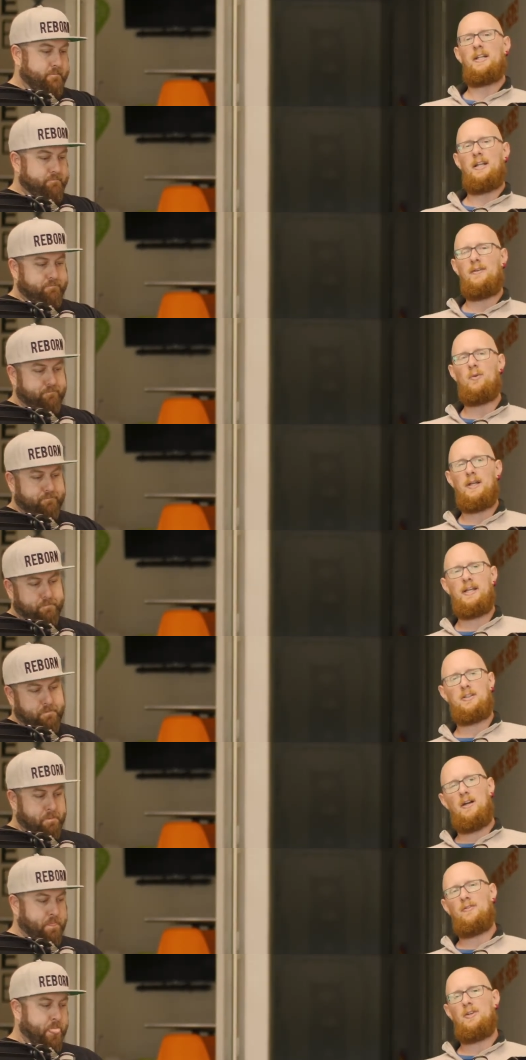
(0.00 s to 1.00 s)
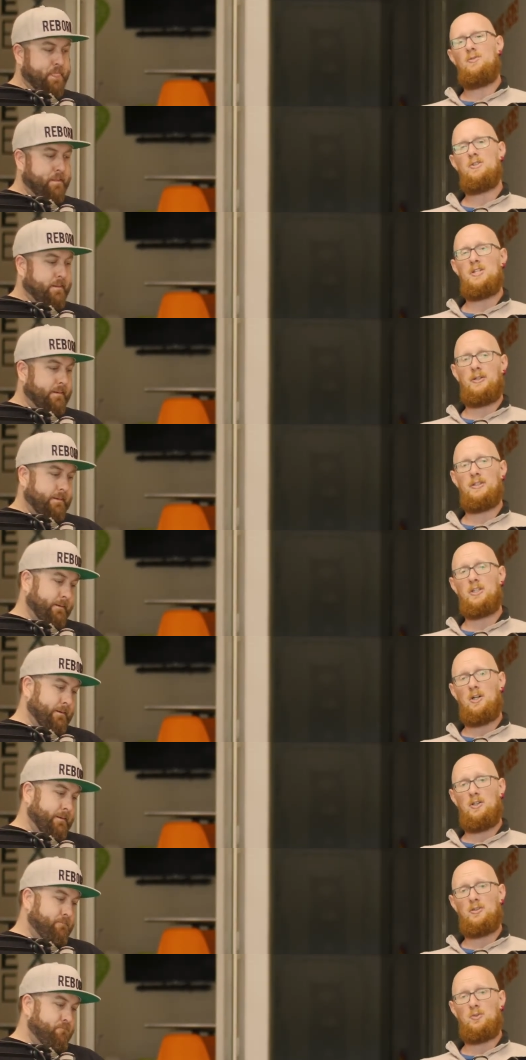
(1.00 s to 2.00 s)
Speaker 1: Radiant Life, we kicked off a new series
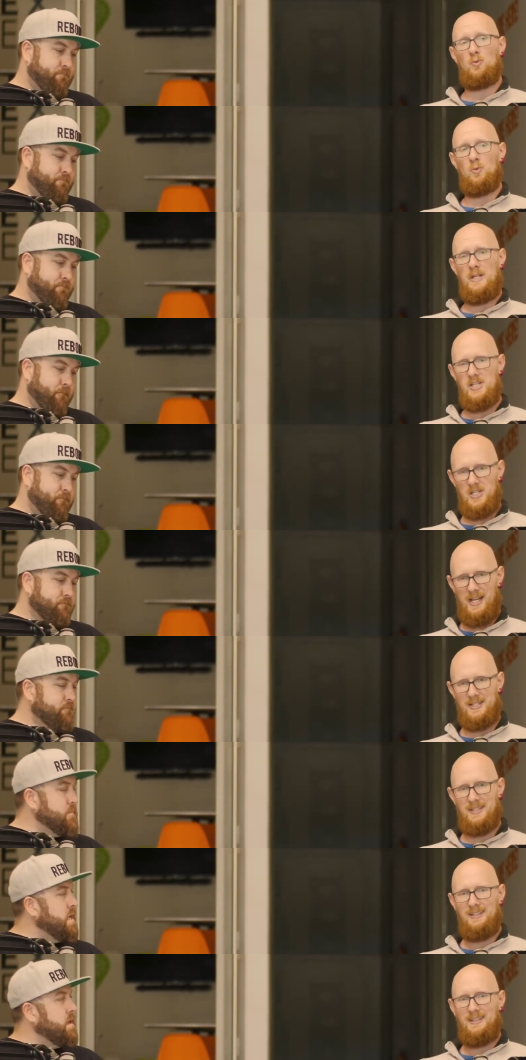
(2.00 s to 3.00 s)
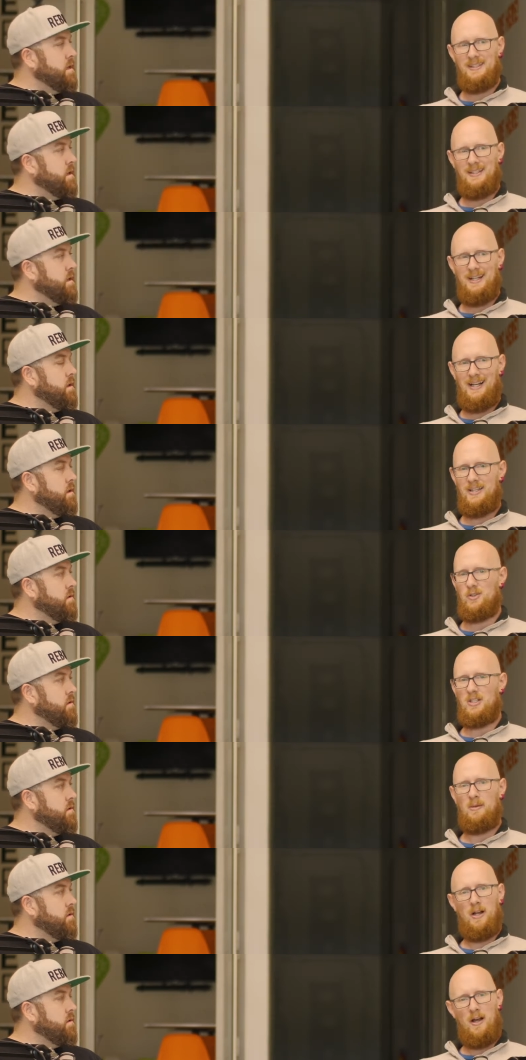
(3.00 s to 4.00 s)
called Reset. Uh, you know,
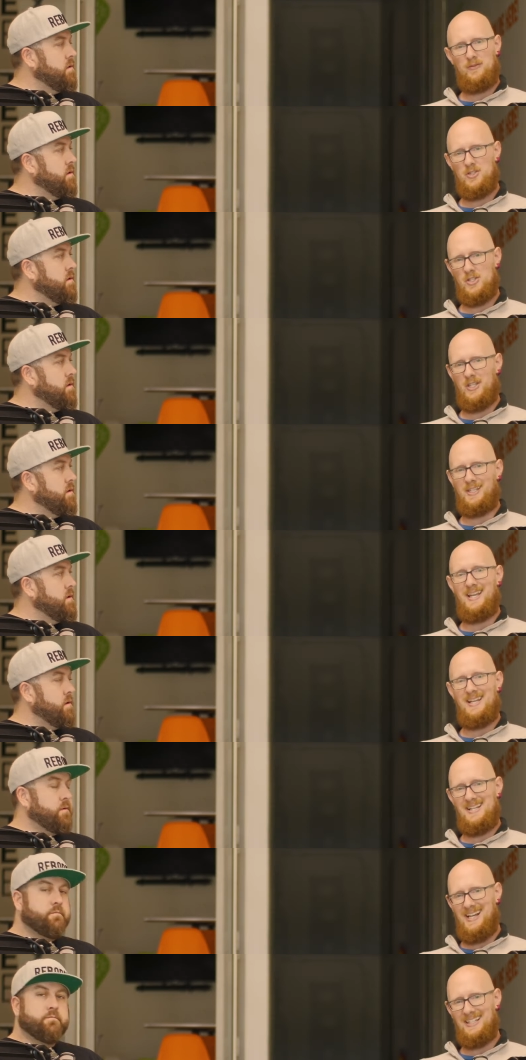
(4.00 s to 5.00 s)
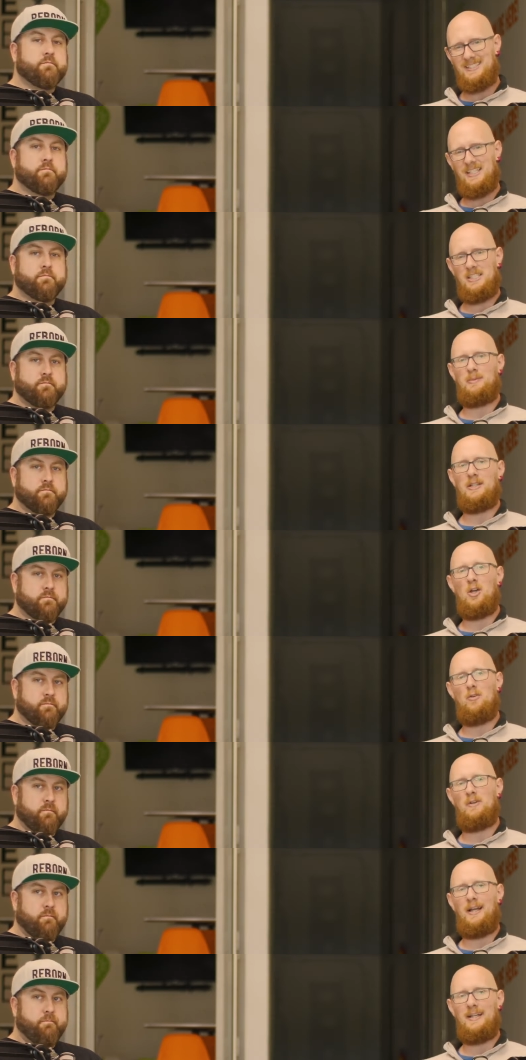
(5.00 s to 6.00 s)
coming off just the chaos that has been
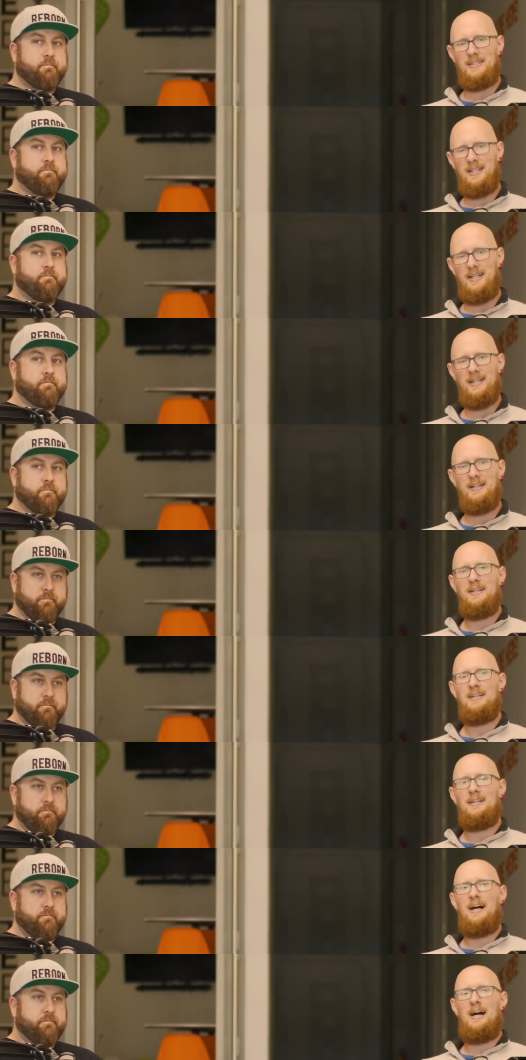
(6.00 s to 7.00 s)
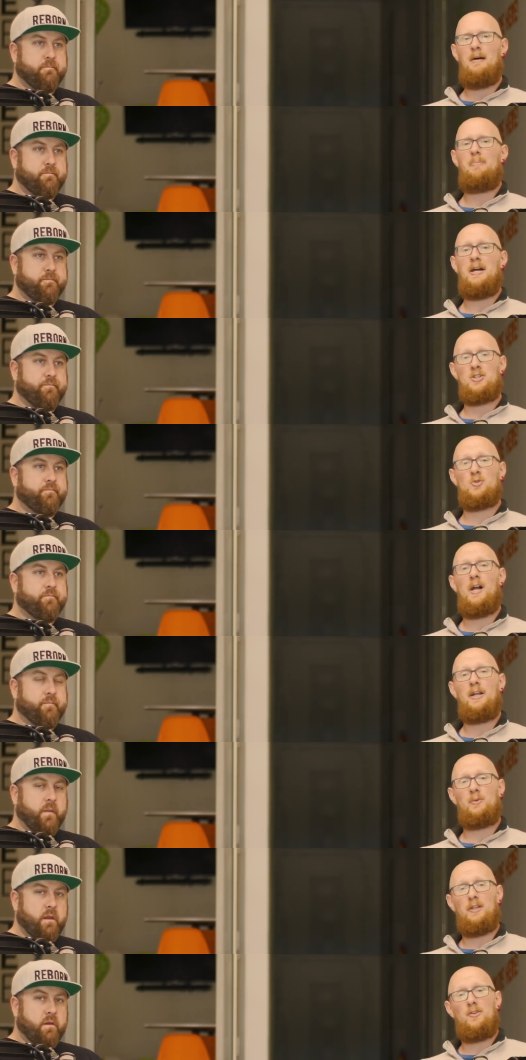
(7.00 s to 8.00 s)
COVID 19, mm. uh, Pastor
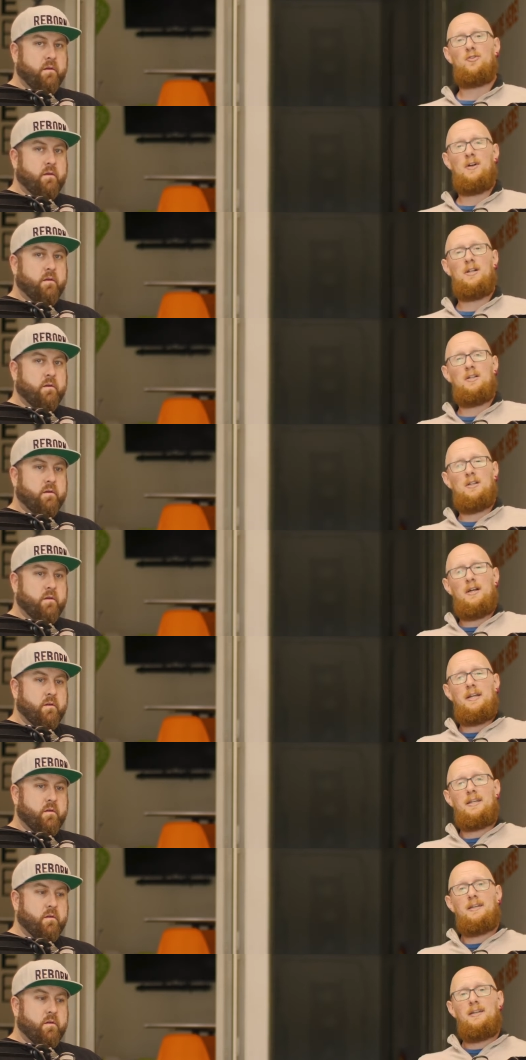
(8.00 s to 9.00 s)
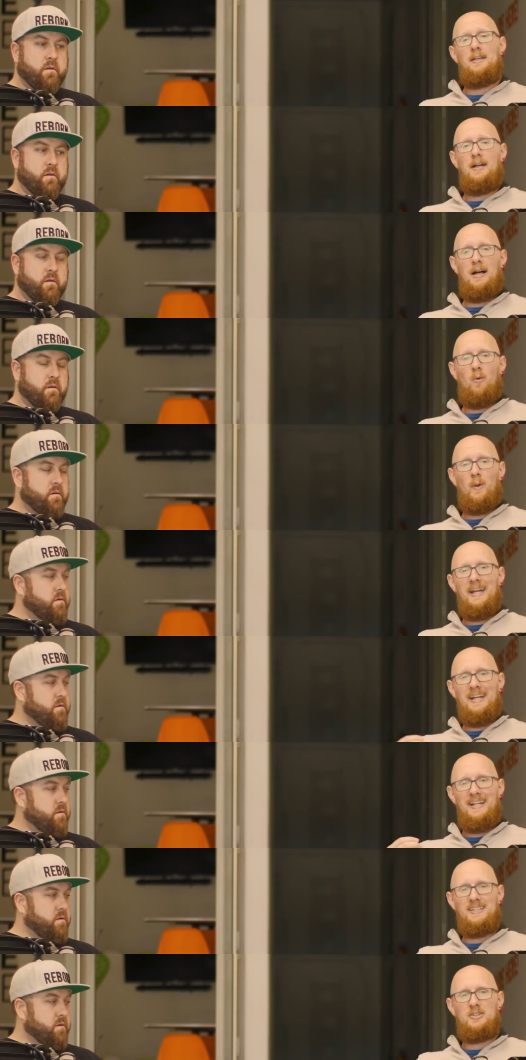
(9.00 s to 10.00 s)
Ryan really felt like uh, we
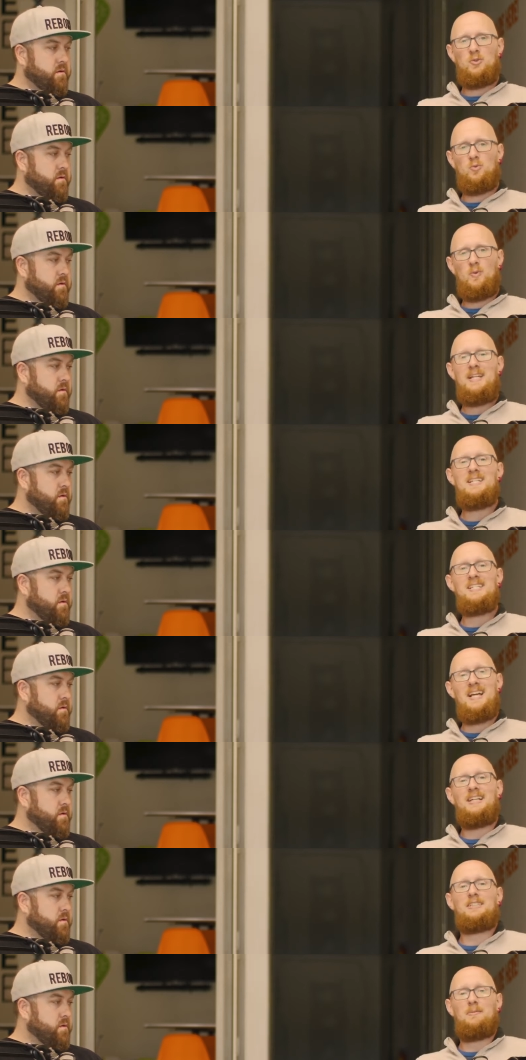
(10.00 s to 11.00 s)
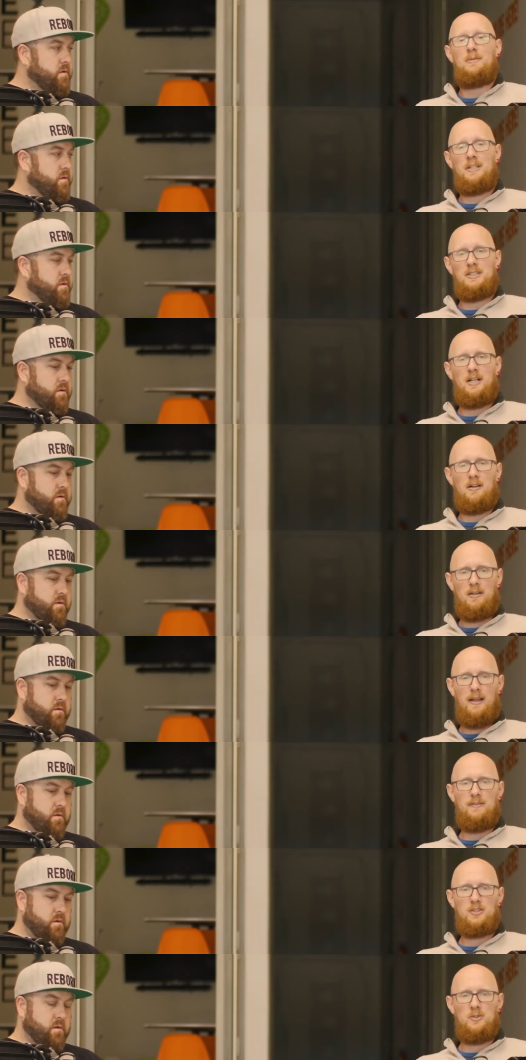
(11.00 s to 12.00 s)
needed to reset some things in our
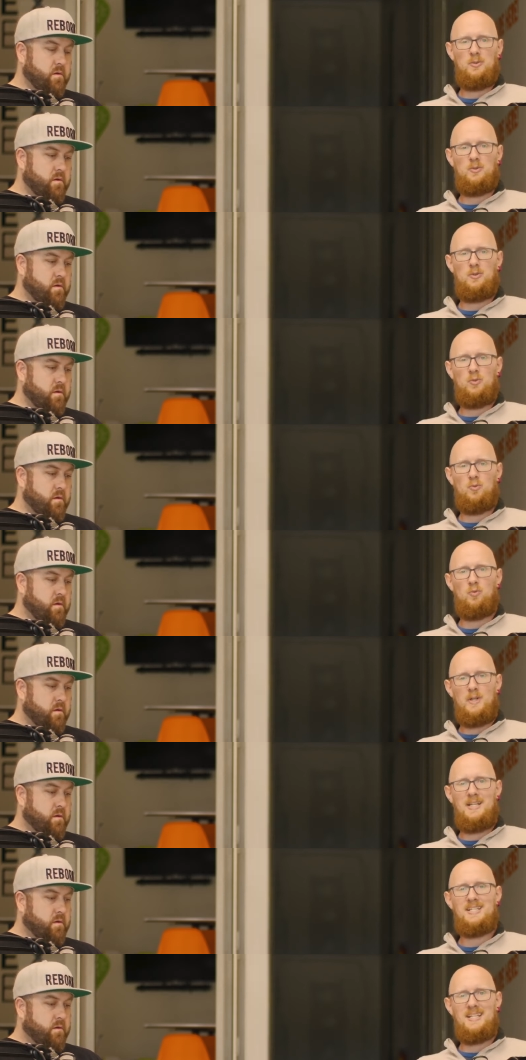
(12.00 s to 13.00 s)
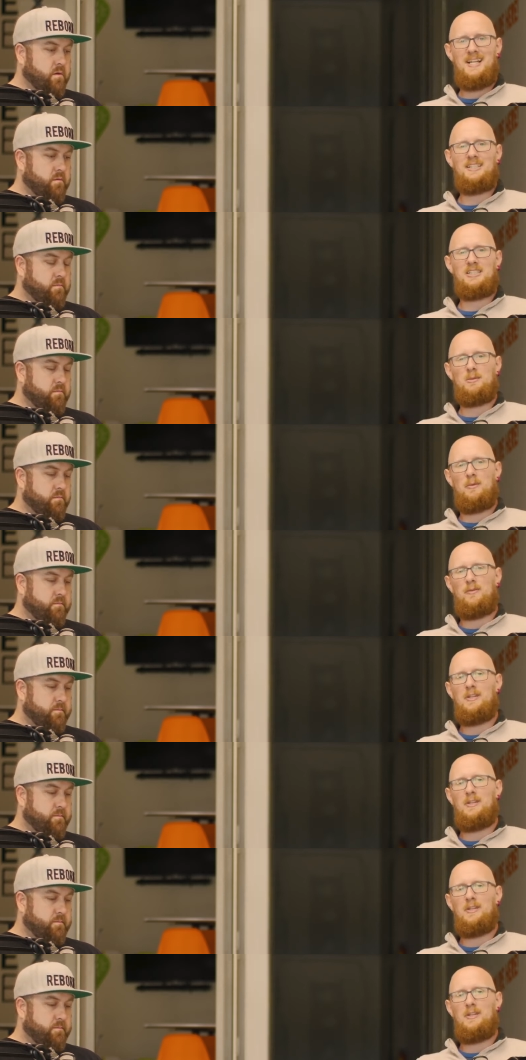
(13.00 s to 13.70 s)
lives, to, to reset some of